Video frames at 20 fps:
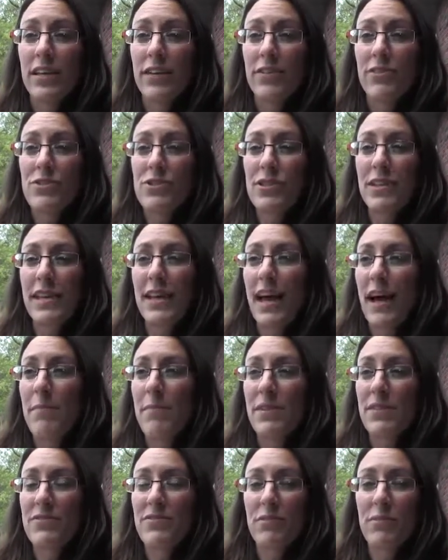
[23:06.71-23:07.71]
Usually
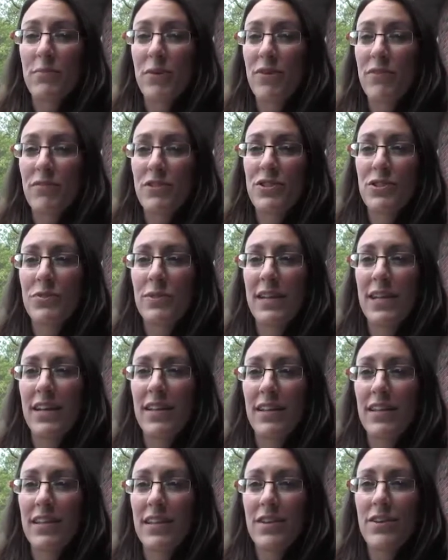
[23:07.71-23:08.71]
happens from overdoing it
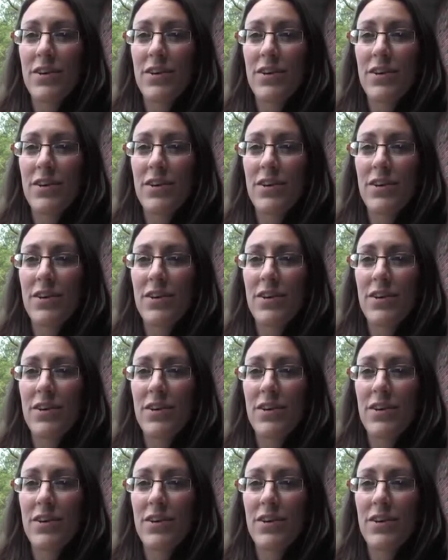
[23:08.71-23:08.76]
in the